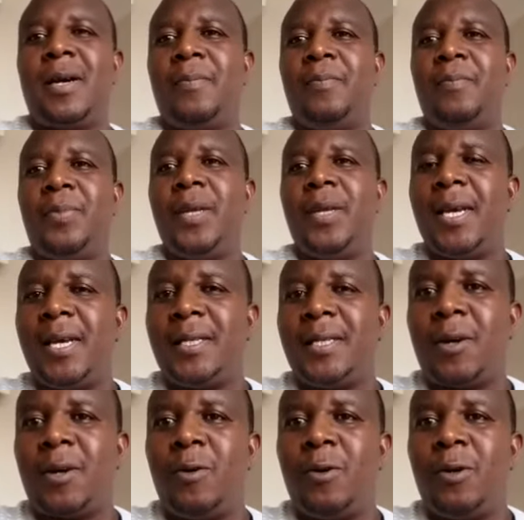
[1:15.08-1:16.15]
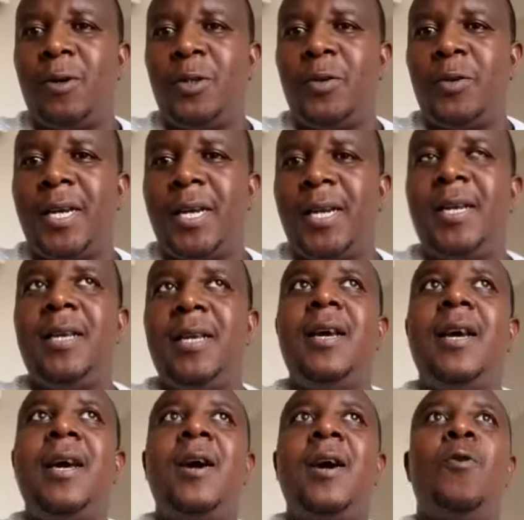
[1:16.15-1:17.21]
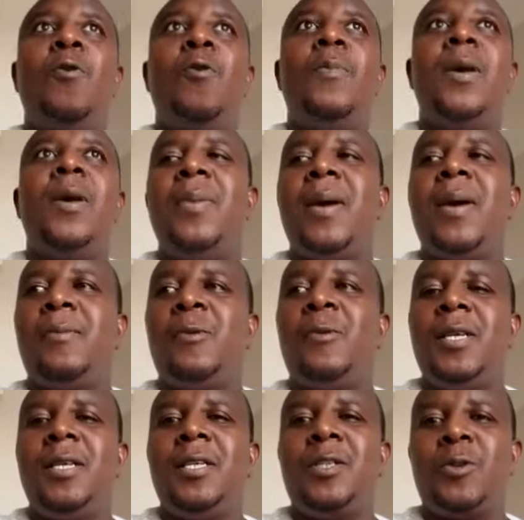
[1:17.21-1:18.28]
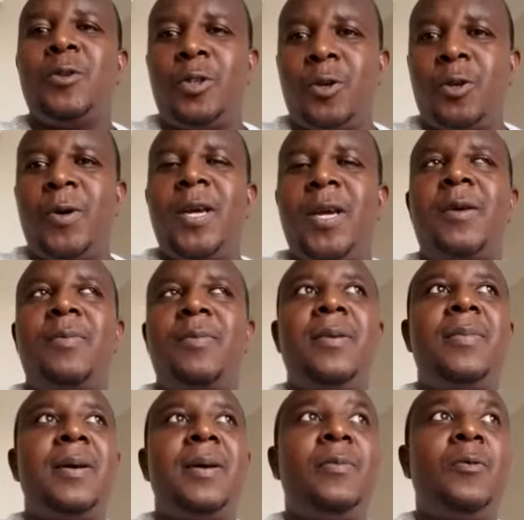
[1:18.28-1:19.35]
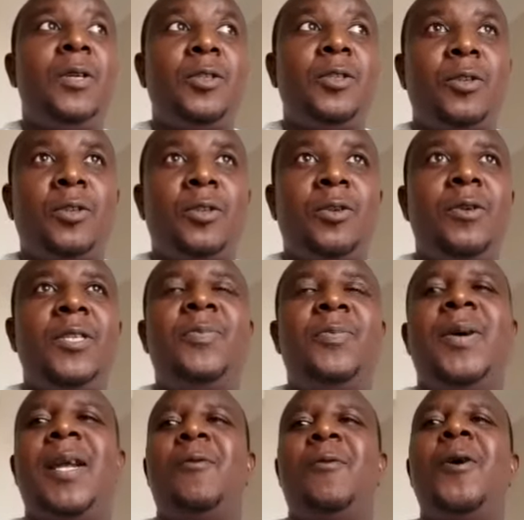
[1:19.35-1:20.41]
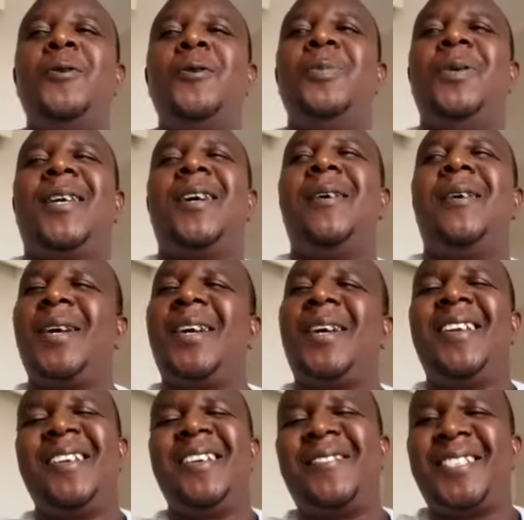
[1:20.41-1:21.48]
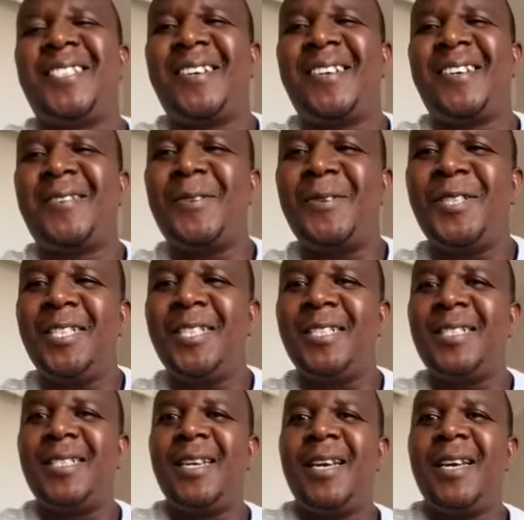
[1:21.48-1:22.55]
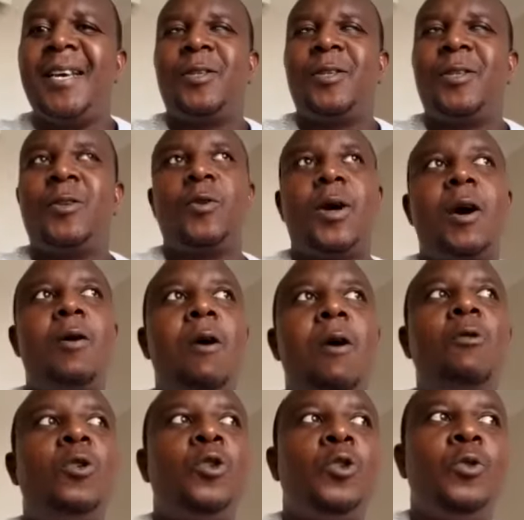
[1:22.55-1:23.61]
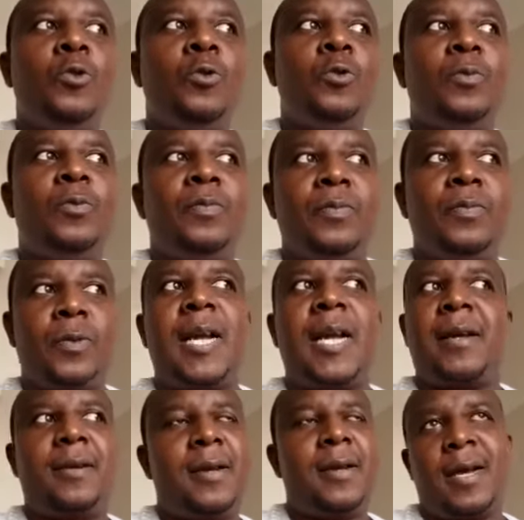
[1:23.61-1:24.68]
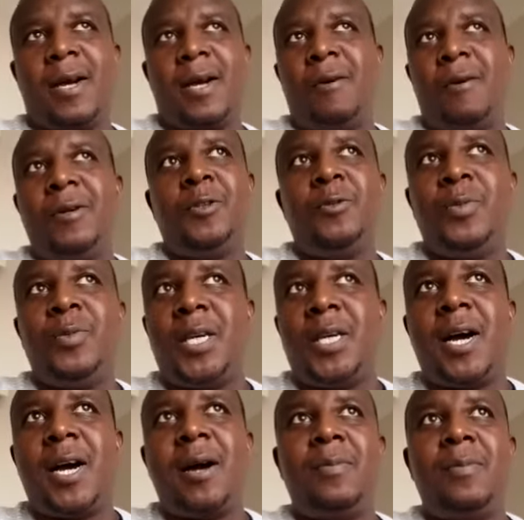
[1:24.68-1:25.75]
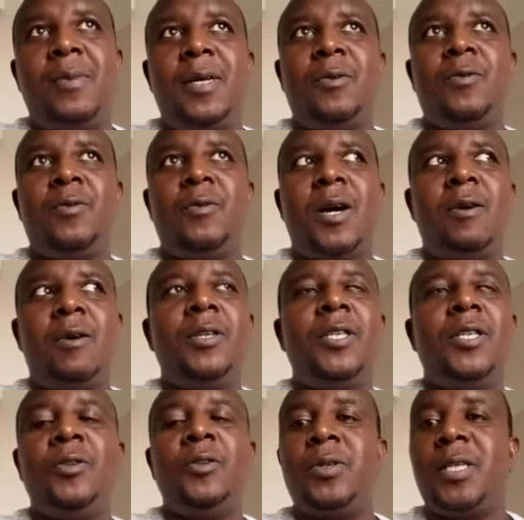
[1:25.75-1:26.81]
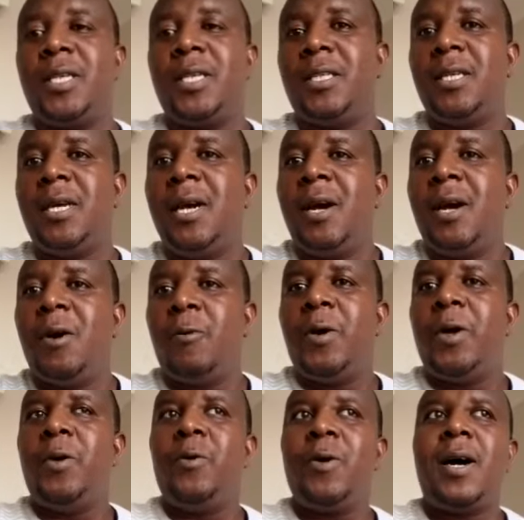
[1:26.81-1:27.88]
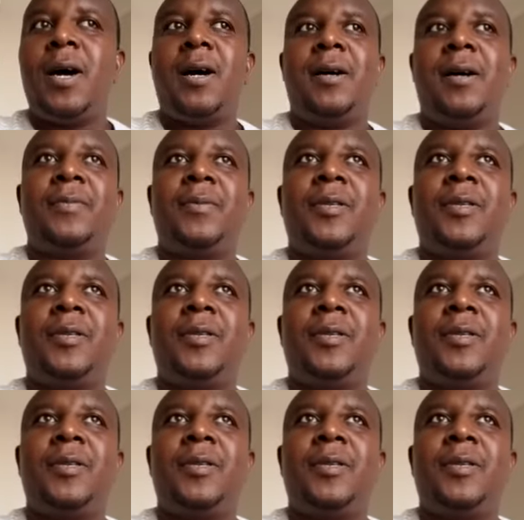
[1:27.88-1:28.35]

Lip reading: Maybe I'm doing a BA psychology already, or maybe I'm doing social work, maybe I'm doing sociology, but I want to become a clinical psychologist. So how do you like how did you become, or how do you reach where you are?